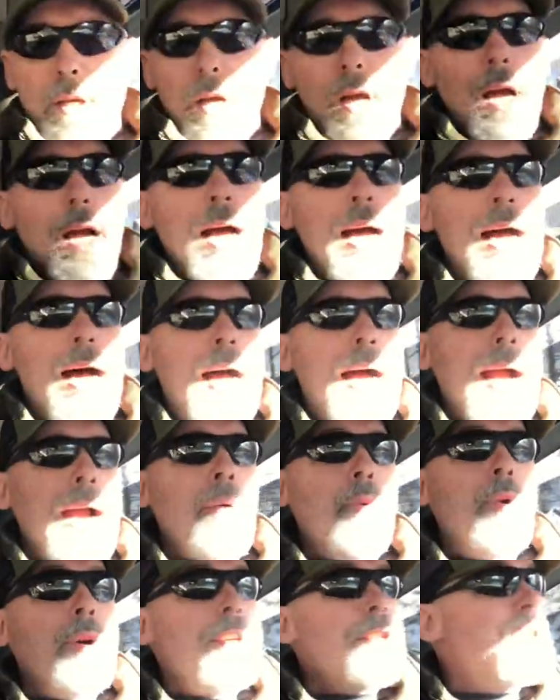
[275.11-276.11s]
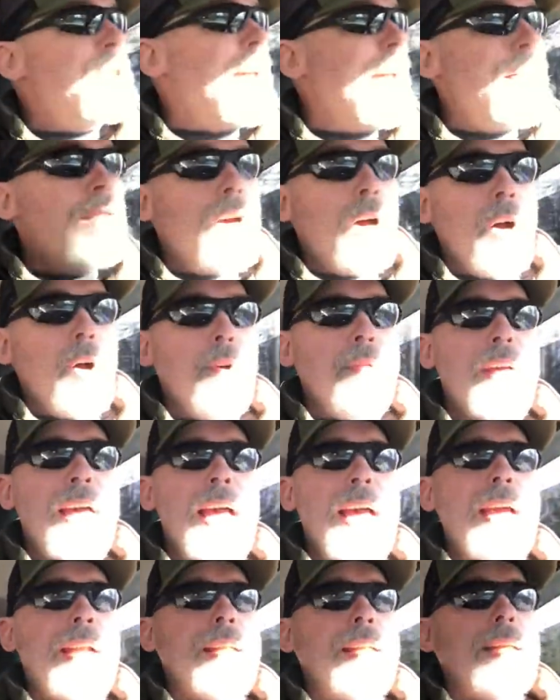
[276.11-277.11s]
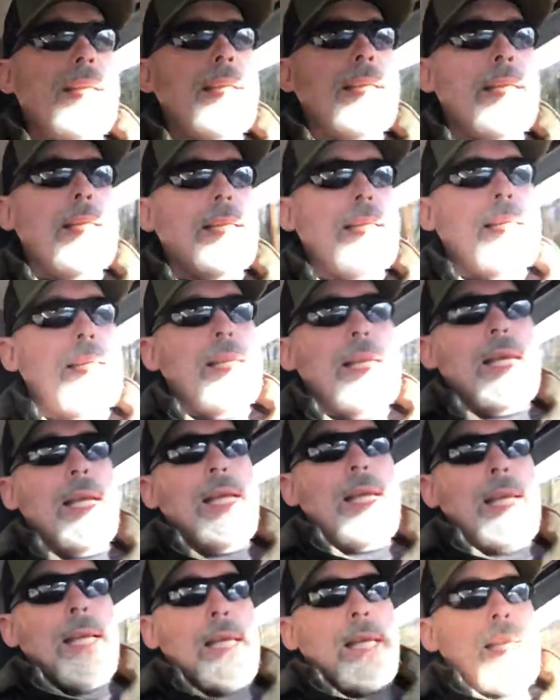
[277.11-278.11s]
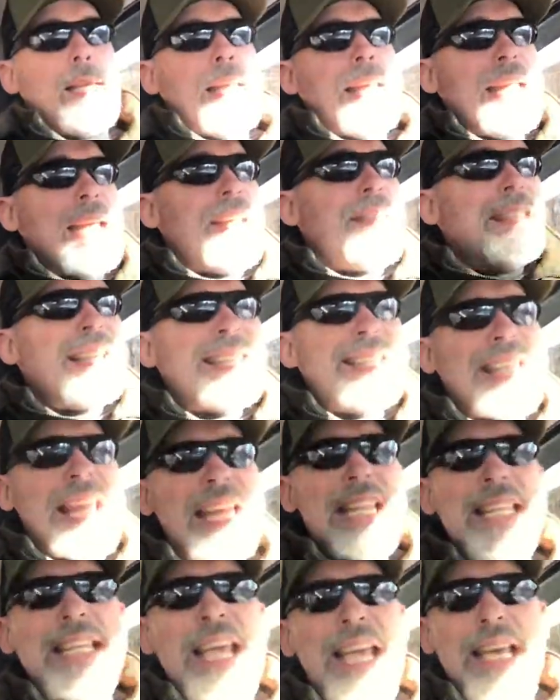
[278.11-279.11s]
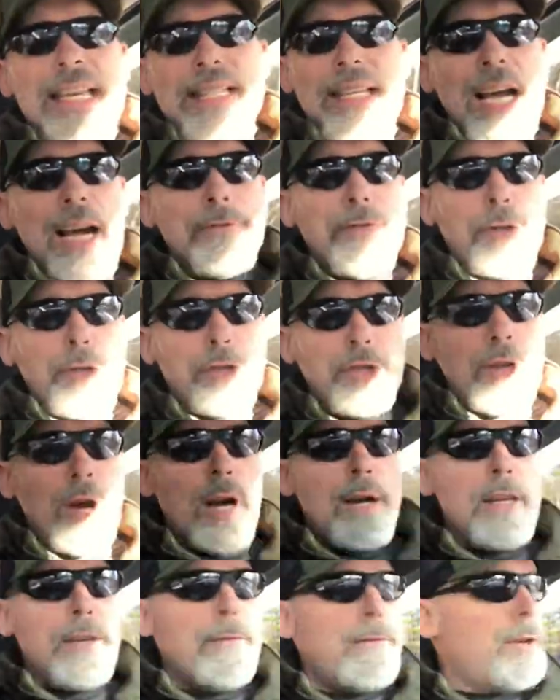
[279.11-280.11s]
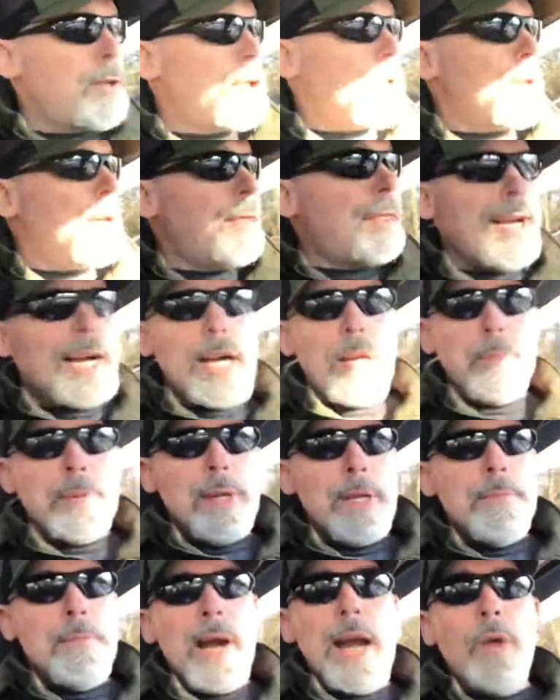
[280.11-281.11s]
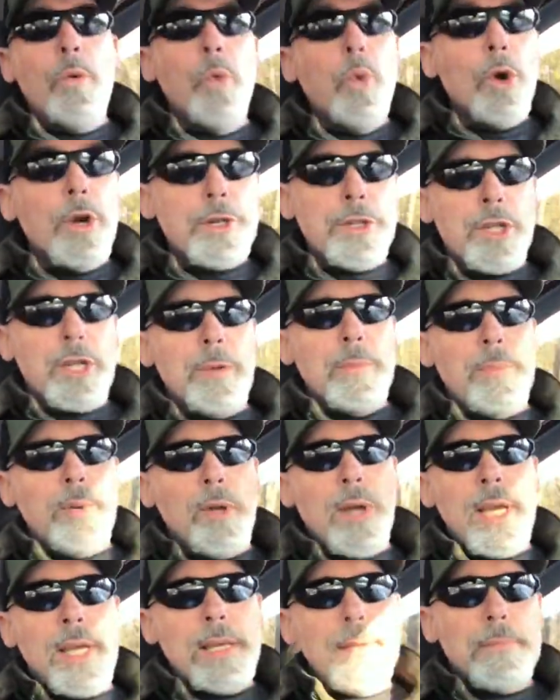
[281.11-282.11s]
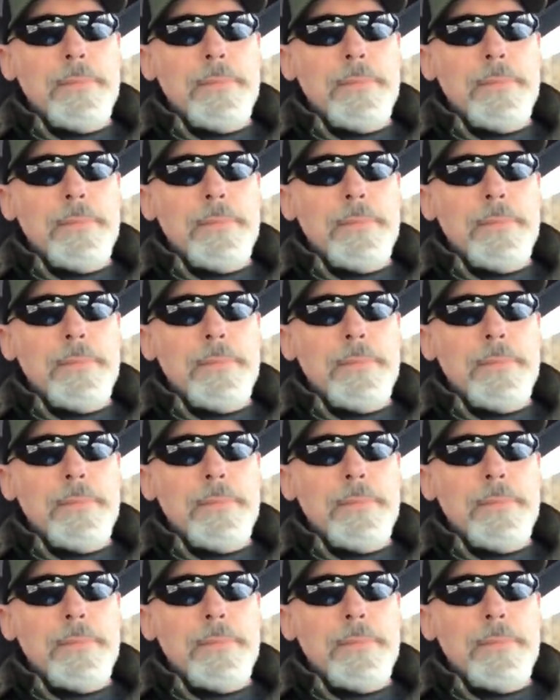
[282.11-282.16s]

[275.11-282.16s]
I will say, though, that in the 10 days after starting physical therapy, my worst complaint